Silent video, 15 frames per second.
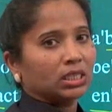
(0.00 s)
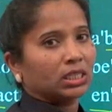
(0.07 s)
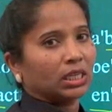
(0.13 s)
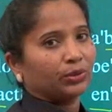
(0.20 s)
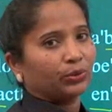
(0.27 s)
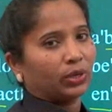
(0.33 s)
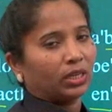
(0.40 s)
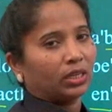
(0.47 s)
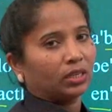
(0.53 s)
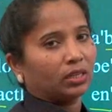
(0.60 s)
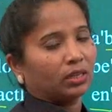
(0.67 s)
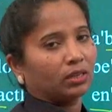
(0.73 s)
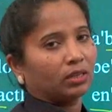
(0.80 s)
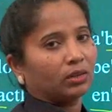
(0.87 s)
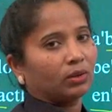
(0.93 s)
Degree,
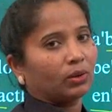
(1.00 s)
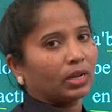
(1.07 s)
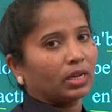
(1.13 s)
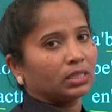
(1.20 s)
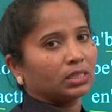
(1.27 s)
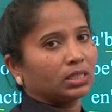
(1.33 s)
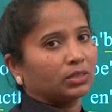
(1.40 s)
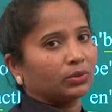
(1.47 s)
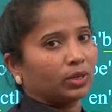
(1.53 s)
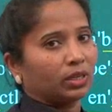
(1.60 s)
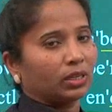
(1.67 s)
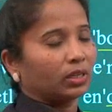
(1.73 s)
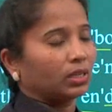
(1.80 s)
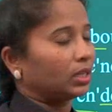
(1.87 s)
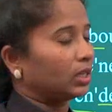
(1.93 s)
okay,
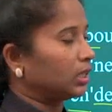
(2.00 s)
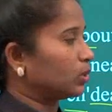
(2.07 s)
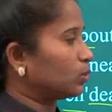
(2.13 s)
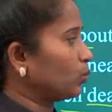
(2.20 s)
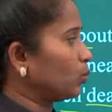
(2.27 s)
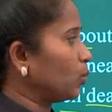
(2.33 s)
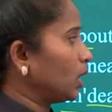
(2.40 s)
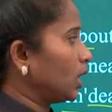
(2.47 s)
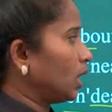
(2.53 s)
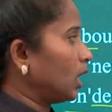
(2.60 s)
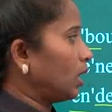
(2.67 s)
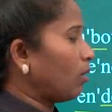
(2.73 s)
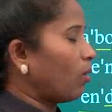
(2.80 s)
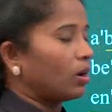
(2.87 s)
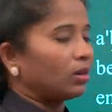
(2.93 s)
degree. So
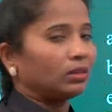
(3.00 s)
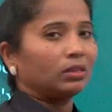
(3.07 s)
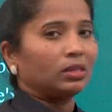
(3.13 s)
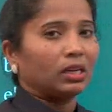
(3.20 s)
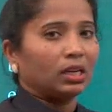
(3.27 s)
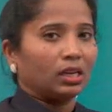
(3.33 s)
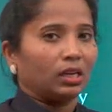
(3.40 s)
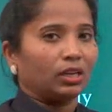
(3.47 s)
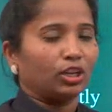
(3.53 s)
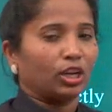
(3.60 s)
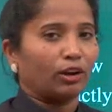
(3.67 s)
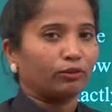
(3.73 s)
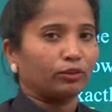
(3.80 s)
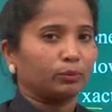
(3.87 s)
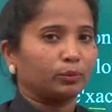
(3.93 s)
on gree, you
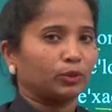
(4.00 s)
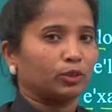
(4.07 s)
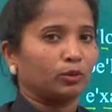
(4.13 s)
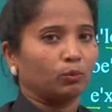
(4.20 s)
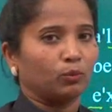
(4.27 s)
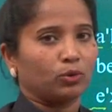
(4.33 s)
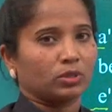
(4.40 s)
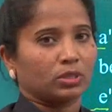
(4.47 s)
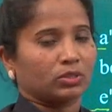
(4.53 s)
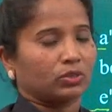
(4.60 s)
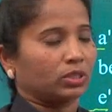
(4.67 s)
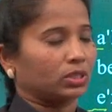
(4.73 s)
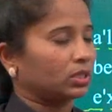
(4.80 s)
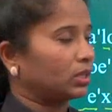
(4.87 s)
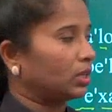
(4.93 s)
have to put more
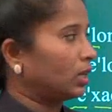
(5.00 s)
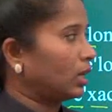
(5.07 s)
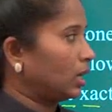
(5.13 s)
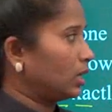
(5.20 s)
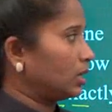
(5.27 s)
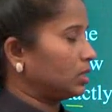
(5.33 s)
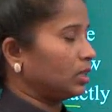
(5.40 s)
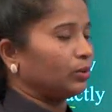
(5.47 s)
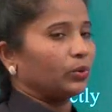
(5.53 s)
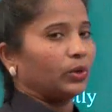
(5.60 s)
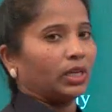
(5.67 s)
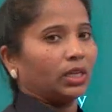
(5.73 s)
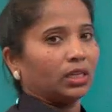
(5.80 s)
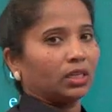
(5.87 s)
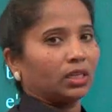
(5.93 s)
stress.
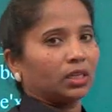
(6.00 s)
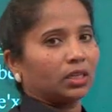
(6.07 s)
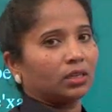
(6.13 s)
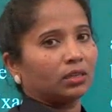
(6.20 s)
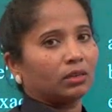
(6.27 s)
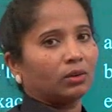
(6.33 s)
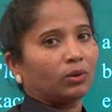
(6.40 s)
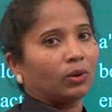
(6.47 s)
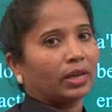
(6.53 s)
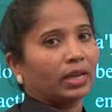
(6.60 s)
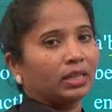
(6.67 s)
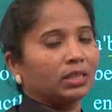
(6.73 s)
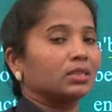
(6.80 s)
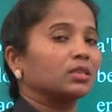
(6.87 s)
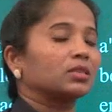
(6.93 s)
Degree,
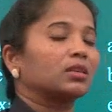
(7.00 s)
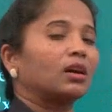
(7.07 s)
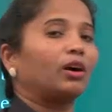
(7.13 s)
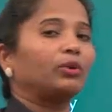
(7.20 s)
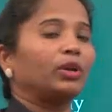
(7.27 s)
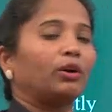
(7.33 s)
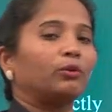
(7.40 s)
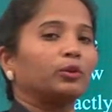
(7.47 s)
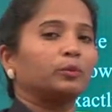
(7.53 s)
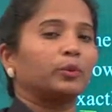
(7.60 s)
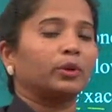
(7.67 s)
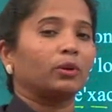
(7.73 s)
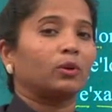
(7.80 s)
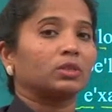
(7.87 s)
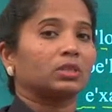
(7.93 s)
okay, this is how you have to
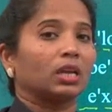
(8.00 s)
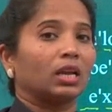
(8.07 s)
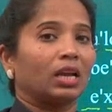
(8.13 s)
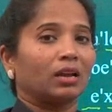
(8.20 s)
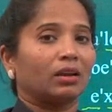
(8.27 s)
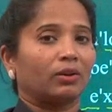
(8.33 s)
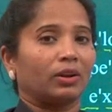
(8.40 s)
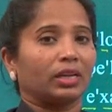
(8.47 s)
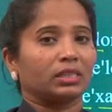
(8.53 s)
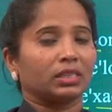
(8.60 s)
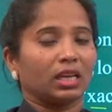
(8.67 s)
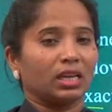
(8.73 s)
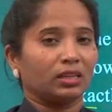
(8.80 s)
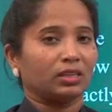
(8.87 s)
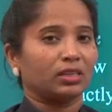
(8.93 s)
pronounce correct
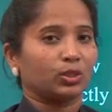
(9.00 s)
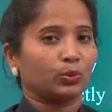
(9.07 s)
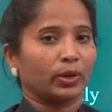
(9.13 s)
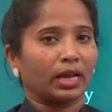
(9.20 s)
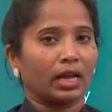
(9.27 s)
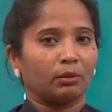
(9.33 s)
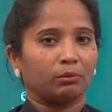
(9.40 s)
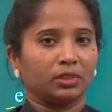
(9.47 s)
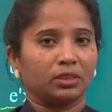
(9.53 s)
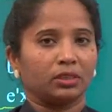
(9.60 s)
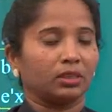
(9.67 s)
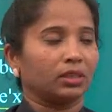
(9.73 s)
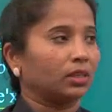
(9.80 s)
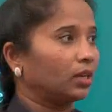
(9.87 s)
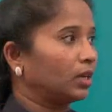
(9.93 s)
English
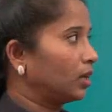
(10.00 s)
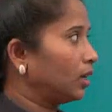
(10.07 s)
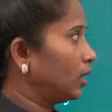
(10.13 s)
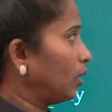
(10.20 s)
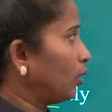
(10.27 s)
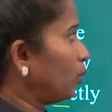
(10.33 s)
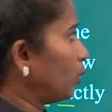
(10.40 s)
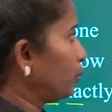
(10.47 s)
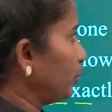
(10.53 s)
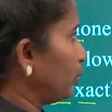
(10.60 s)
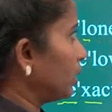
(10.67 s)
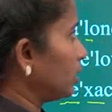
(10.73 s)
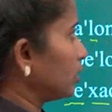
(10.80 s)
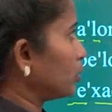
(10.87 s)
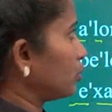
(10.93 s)
vocabulary. Hope you
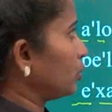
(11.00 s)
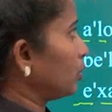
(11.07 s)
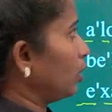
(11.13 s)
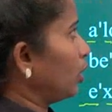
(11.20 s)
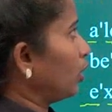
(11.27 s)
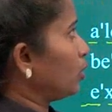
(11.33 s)
understood.